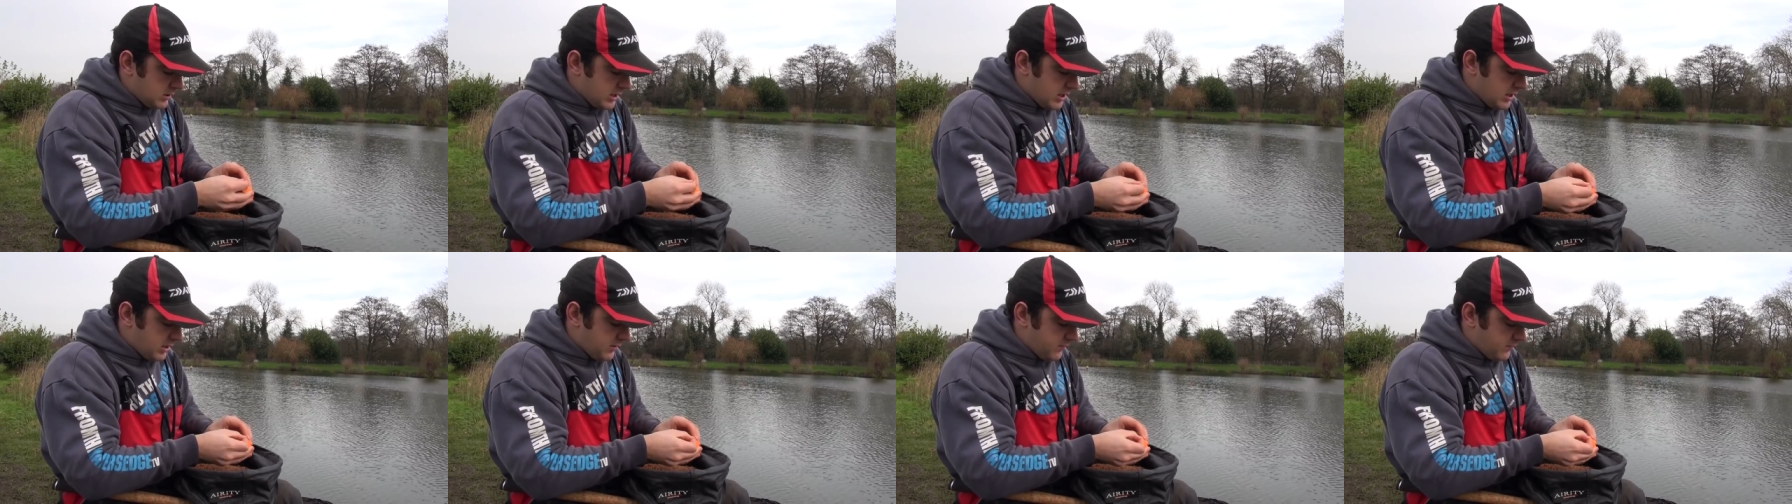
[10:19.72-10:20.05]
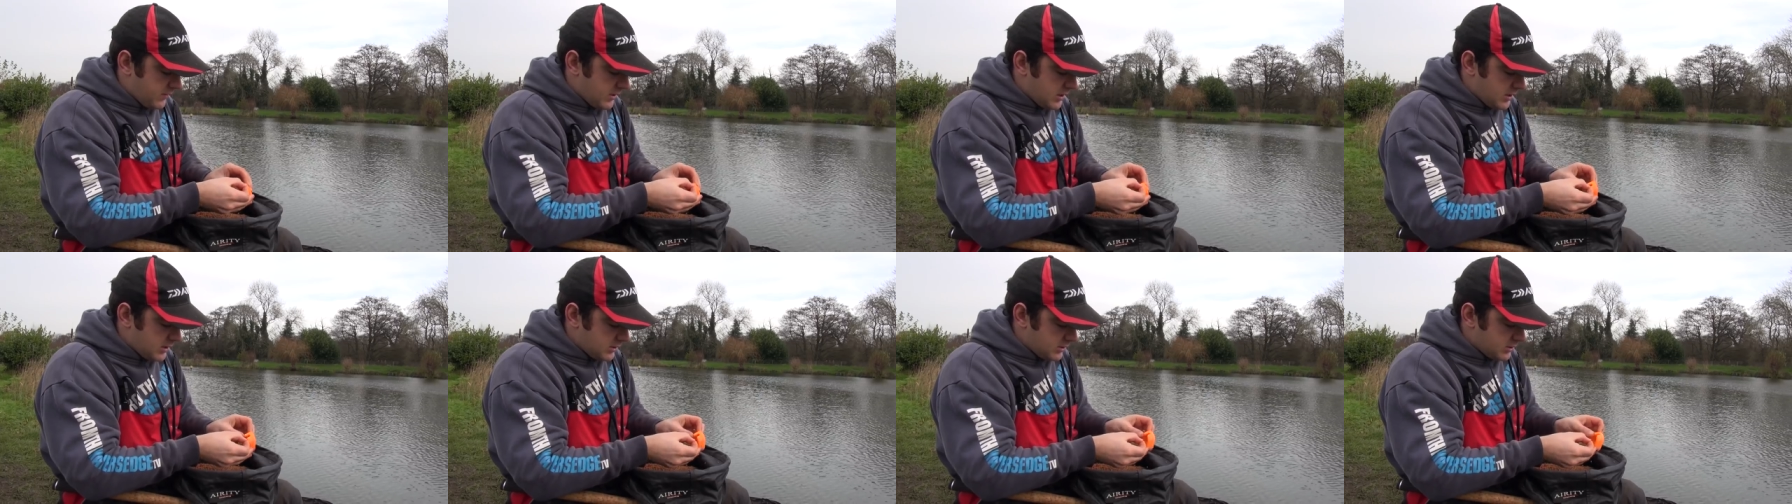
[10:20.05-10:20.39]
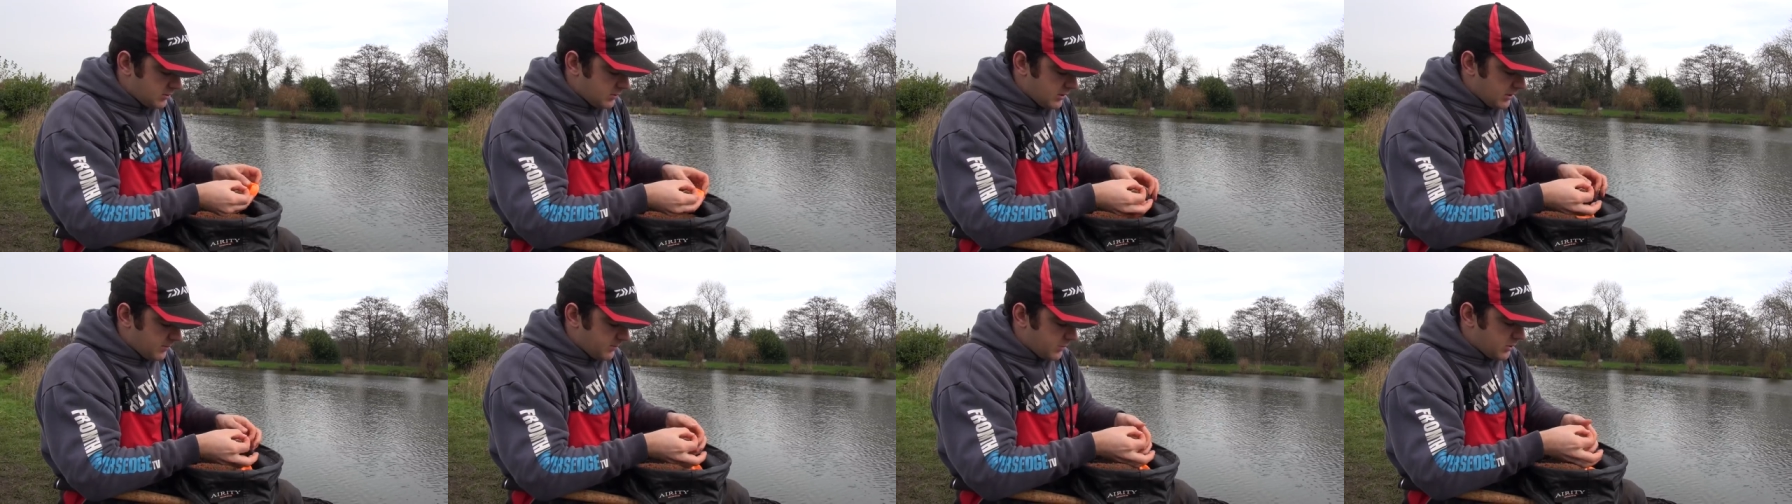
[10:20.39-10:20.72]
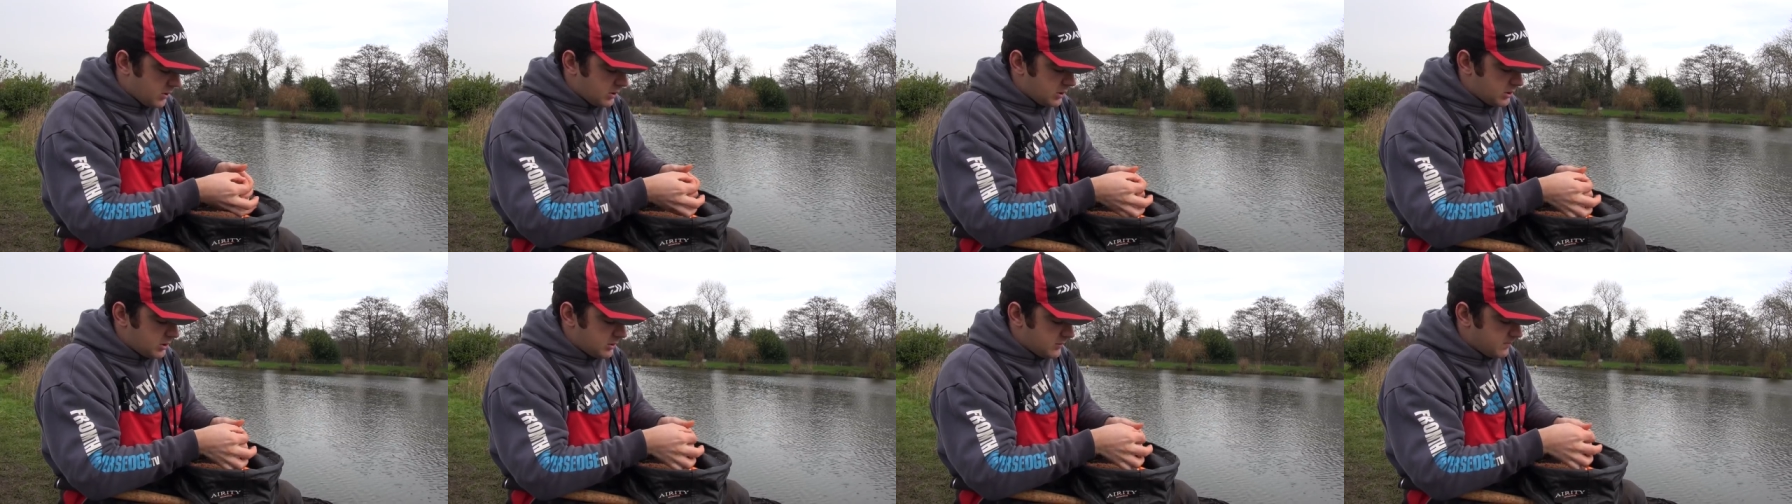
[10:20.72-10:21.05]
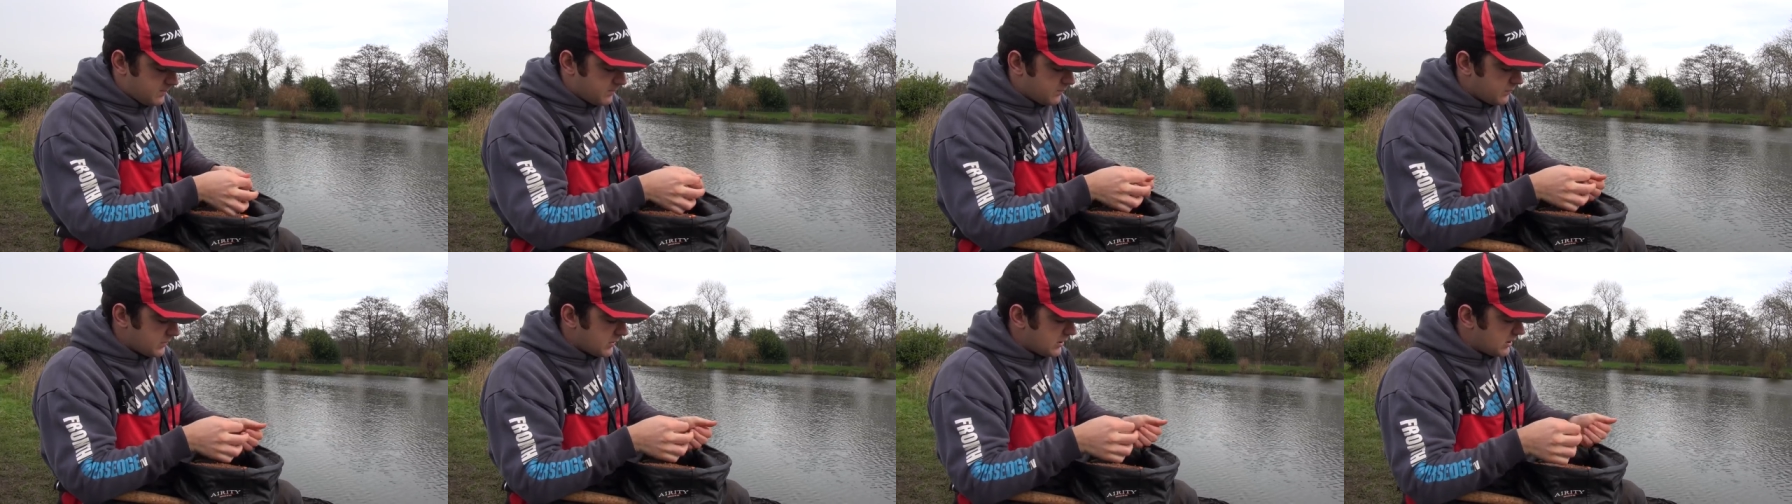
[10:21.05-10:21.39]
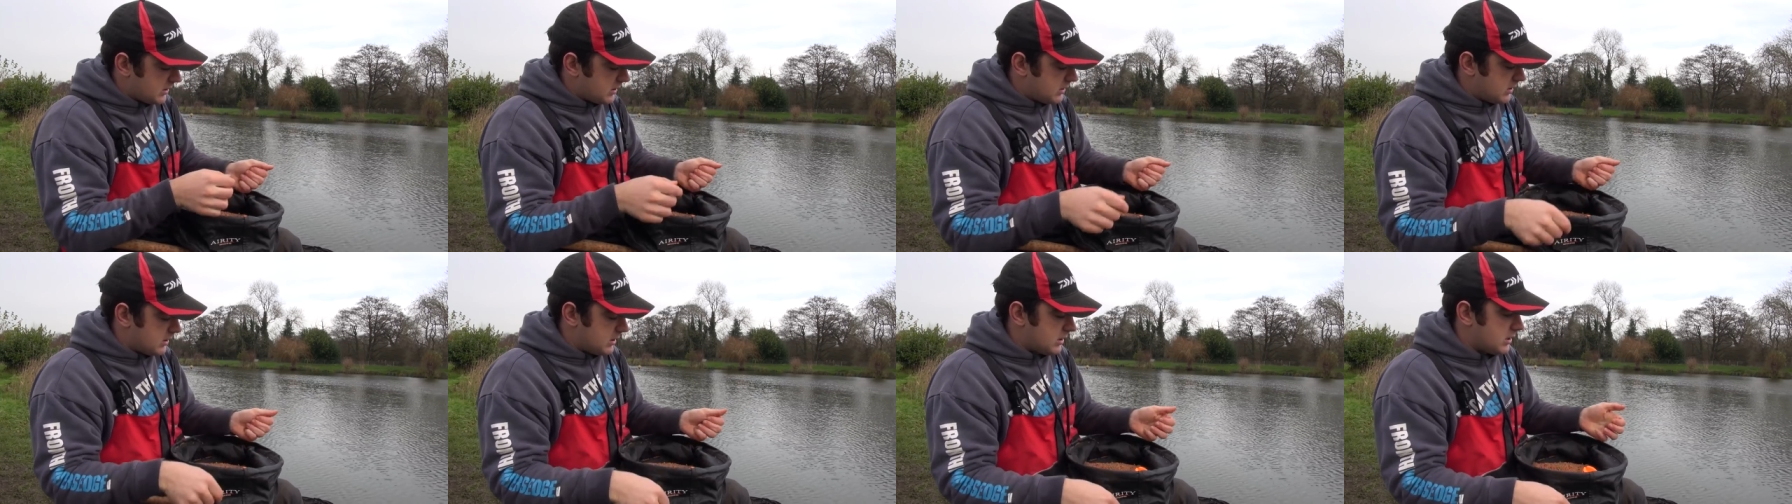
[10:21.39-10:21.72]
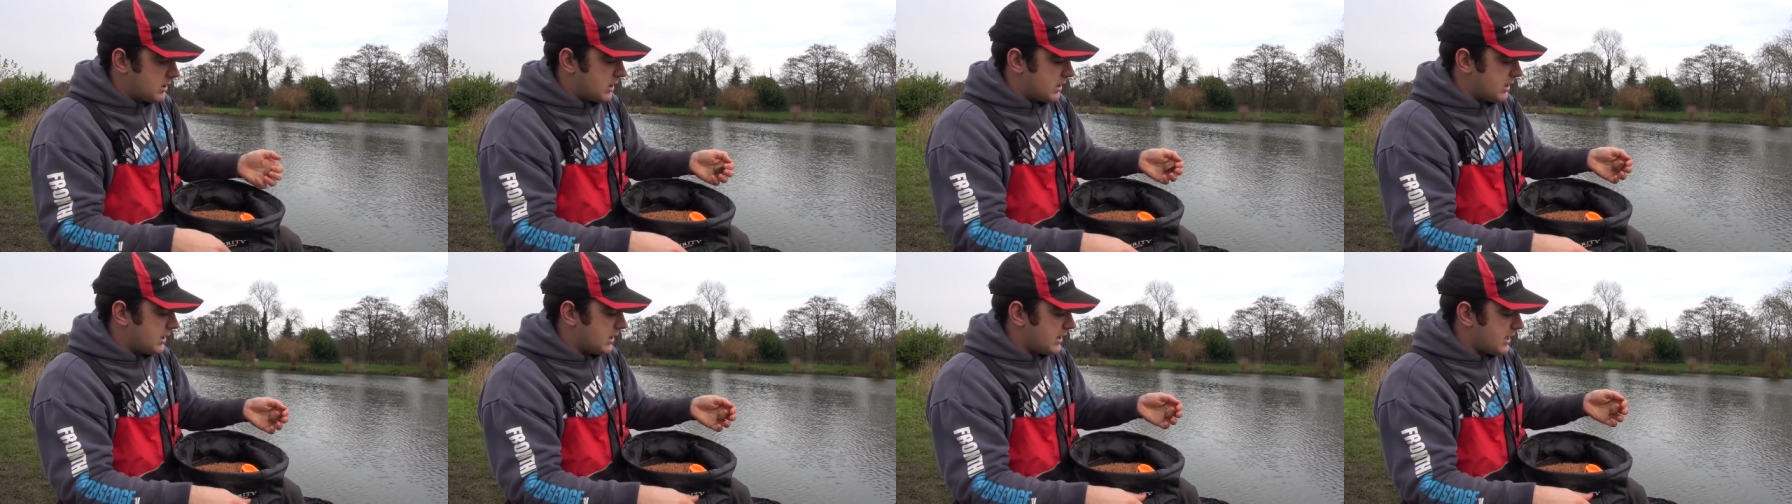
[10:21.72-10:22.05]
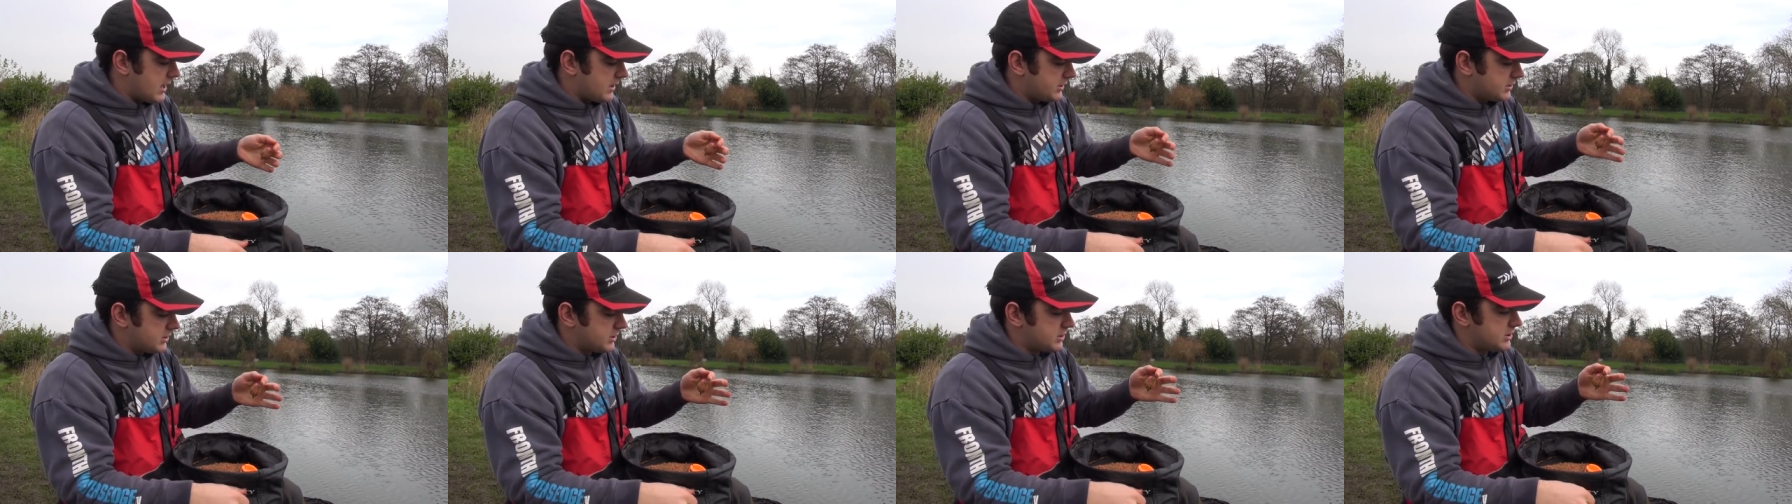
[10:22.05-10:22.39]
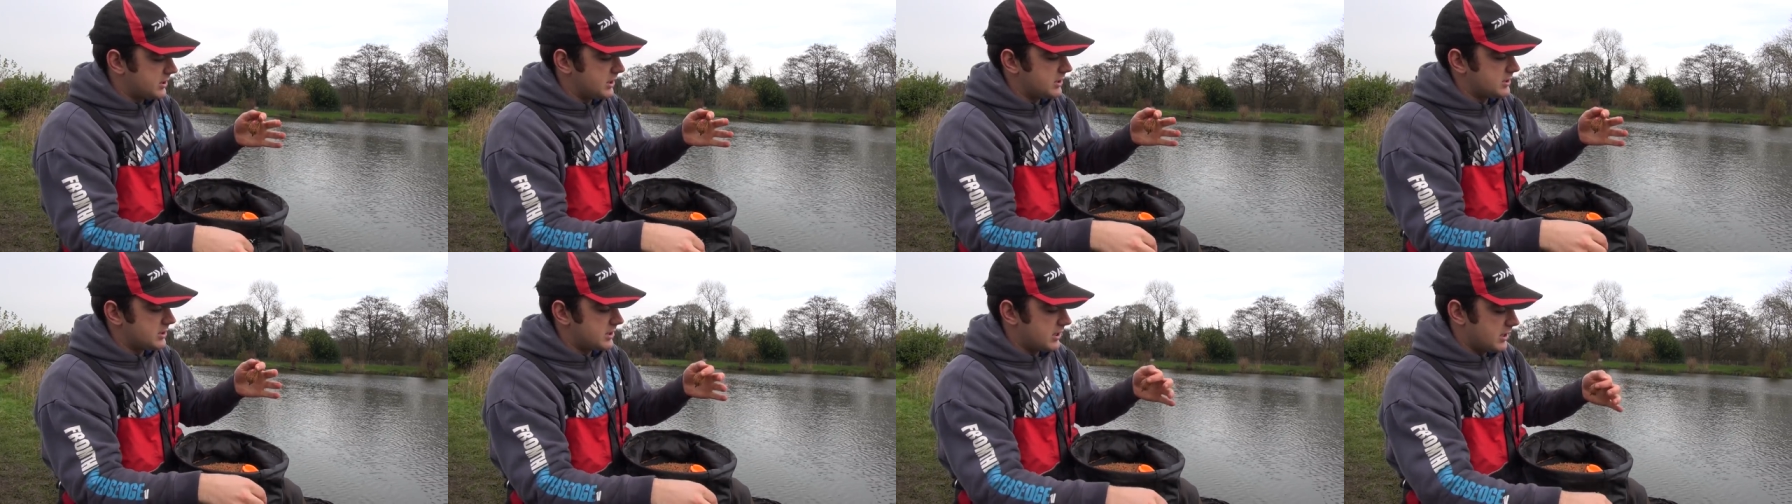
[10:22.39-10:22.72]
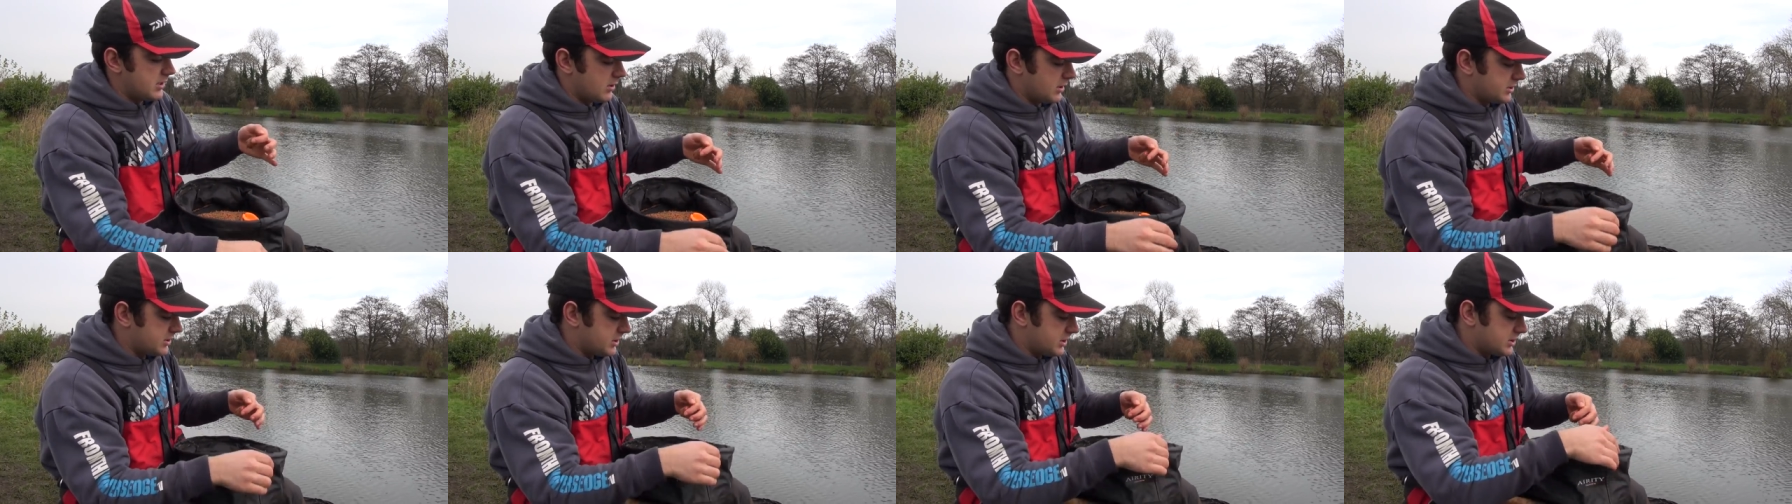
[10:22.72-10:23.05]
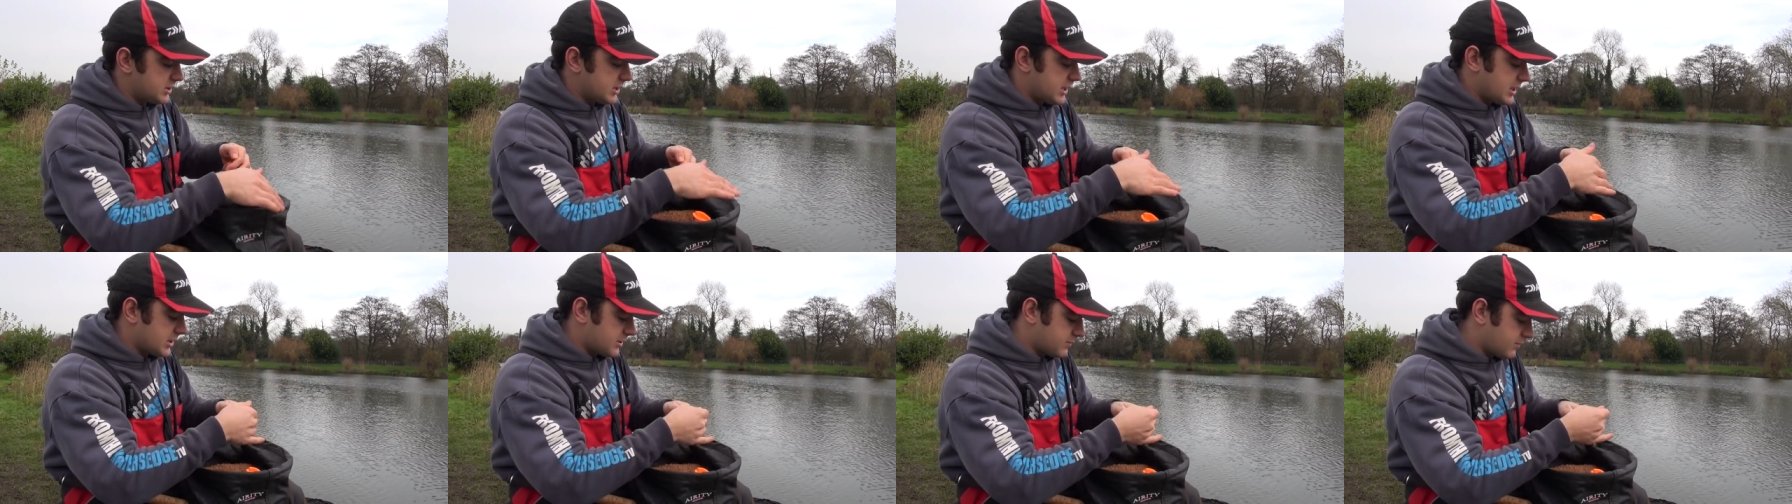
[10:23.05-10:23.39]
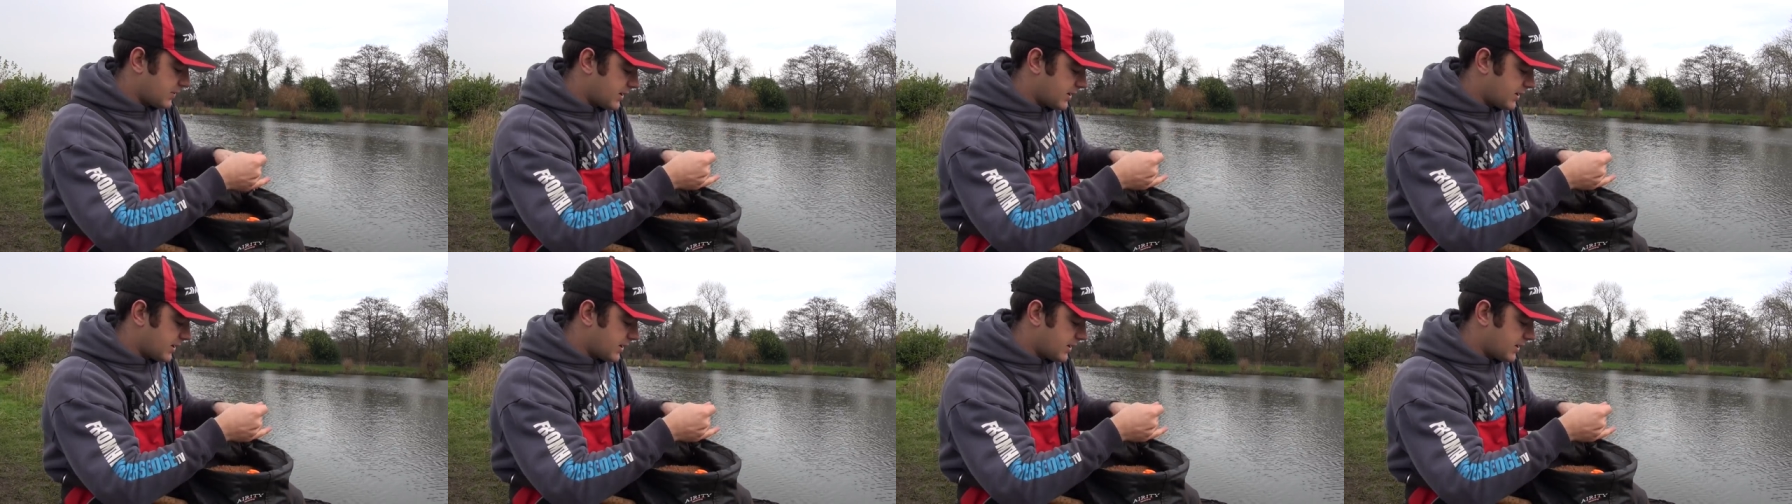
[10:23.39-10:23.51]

anything else, quick push, and then that just sits in an ICU. So that's